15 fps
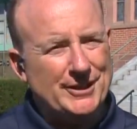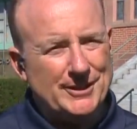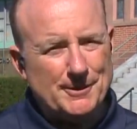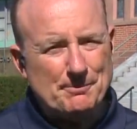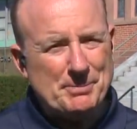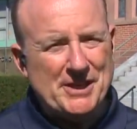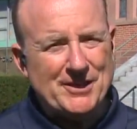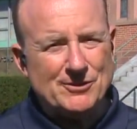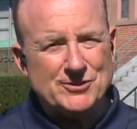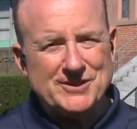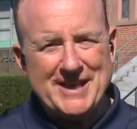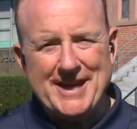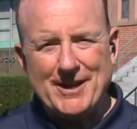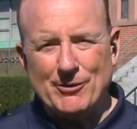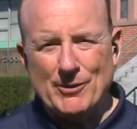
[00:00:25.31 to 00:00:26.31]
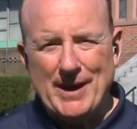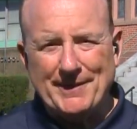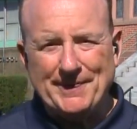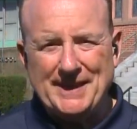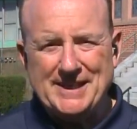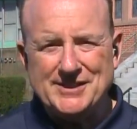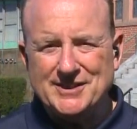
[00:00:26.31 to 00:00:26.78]
And it appears here
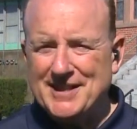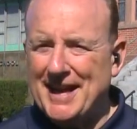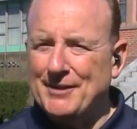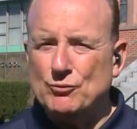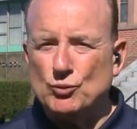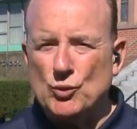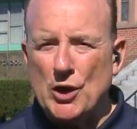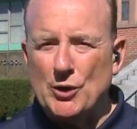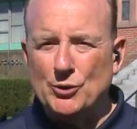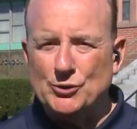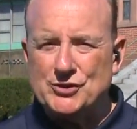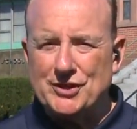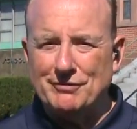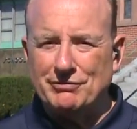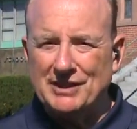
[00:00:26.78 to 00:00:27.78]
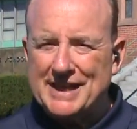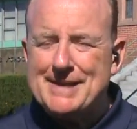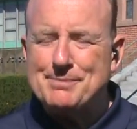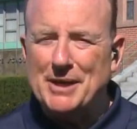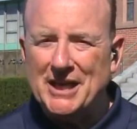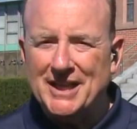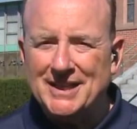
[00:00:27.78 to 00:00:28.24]
at the St. Rose of
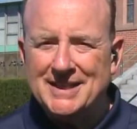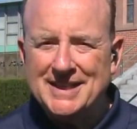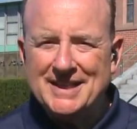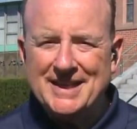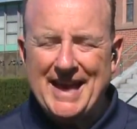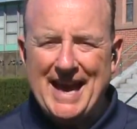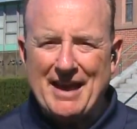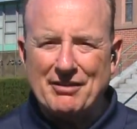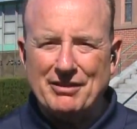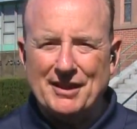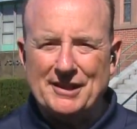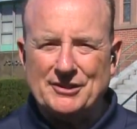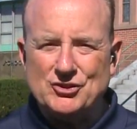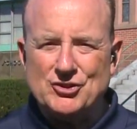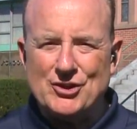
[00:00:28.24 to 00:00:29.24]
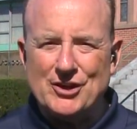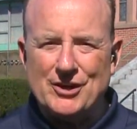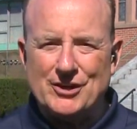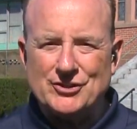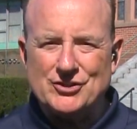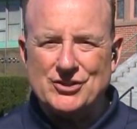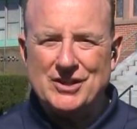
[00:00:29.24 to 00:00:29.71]
Lima Catholic
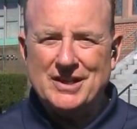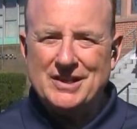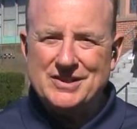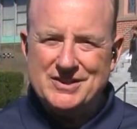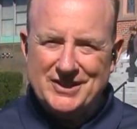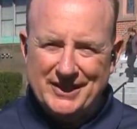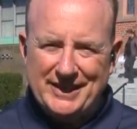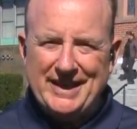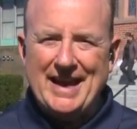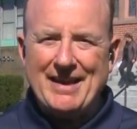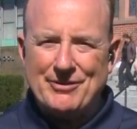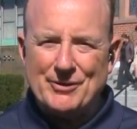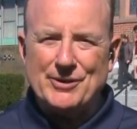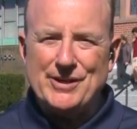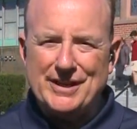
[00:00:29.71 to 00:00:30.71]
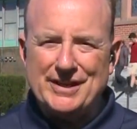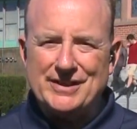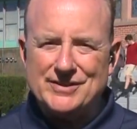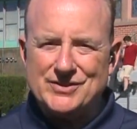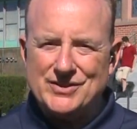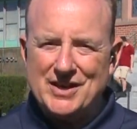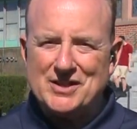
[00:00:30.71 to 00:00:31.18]
Church
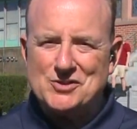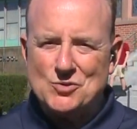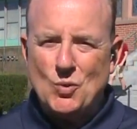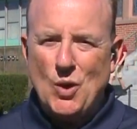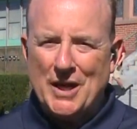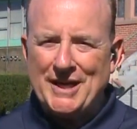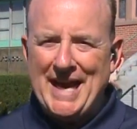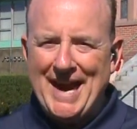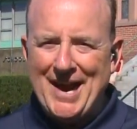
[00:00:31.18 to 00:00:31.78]
Togetherness has won